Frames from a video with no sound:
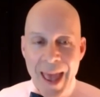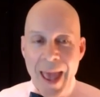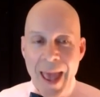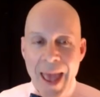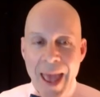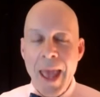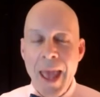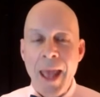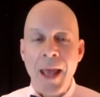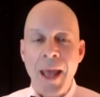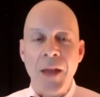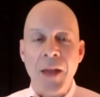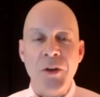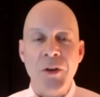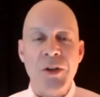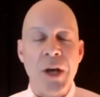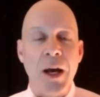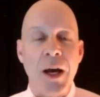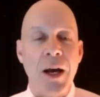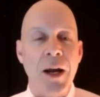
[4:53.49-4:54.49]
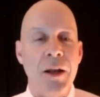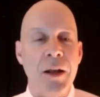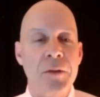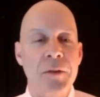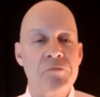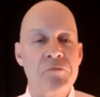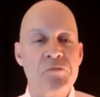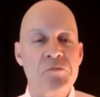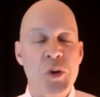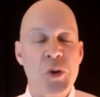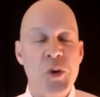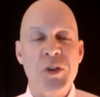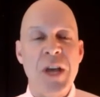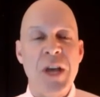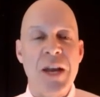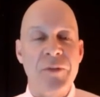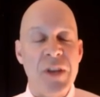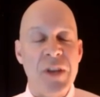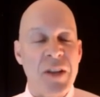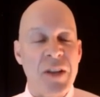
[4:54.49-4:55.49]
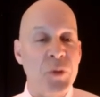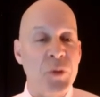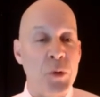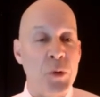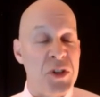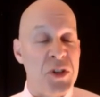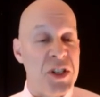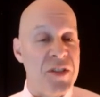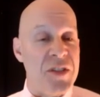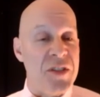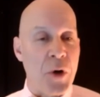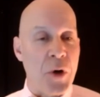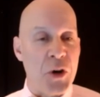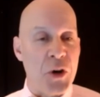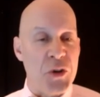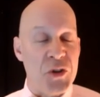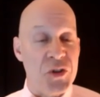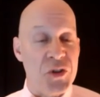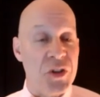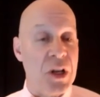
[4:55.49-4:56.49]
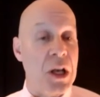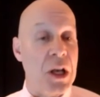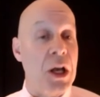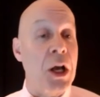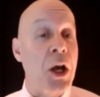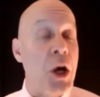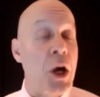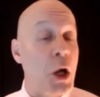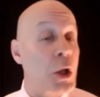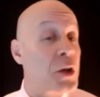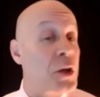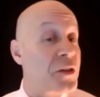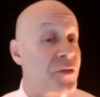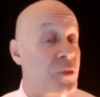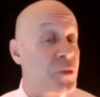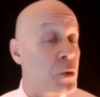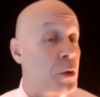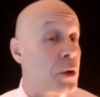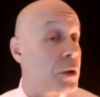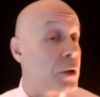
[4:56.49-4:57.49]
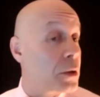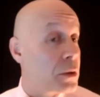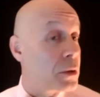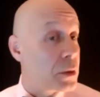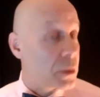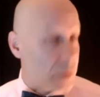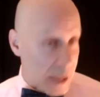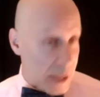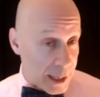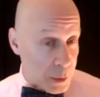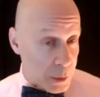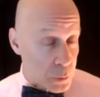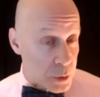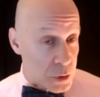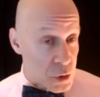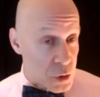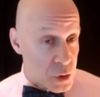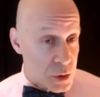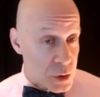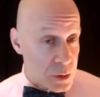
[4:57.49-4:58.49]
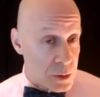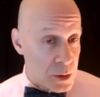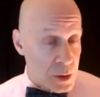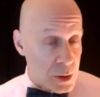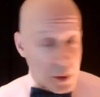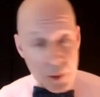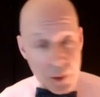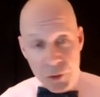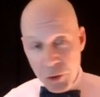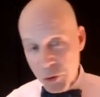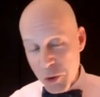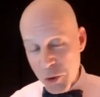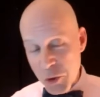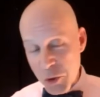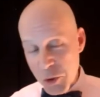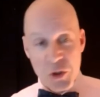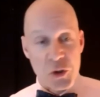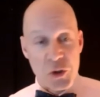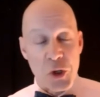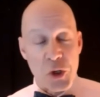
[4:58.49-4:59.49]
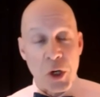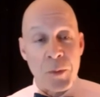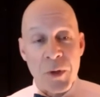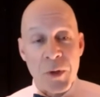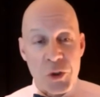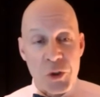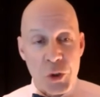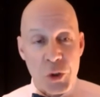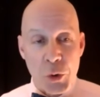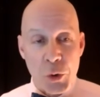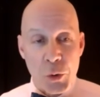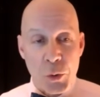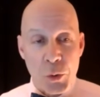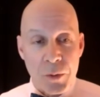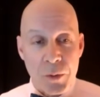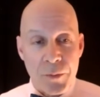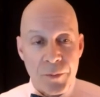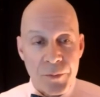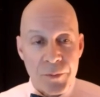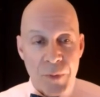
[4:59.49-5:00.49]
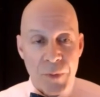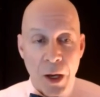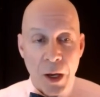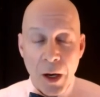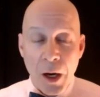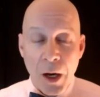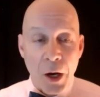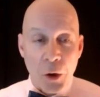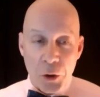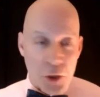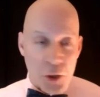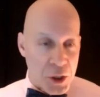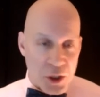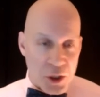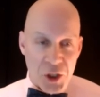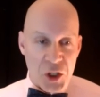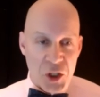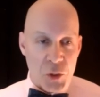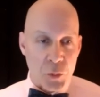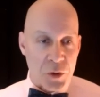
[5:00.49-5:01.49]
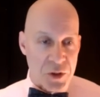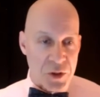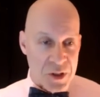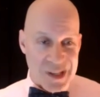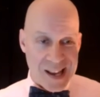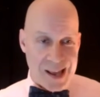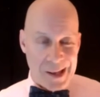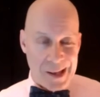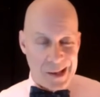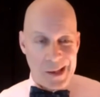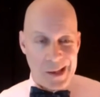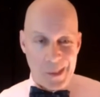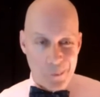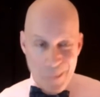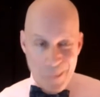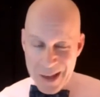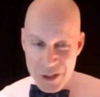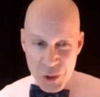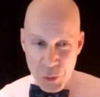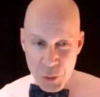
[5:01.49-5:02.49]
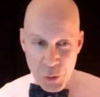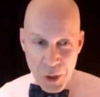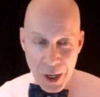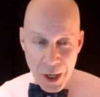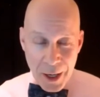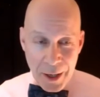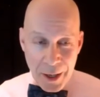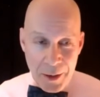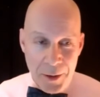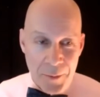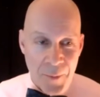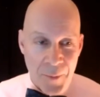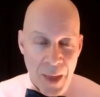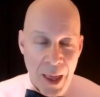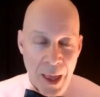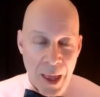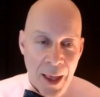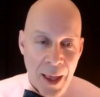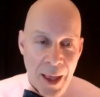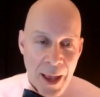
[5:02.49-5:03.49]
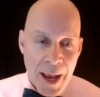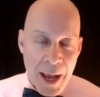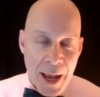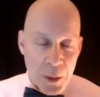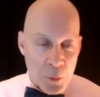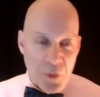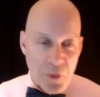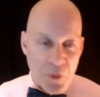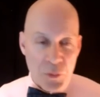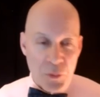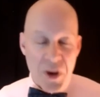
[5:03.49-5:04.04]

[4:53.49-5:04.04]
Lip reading: And she was kind of an influence as far as colorful language. So she was a German Jew. Her Yiddish was Metsuyan. And there were three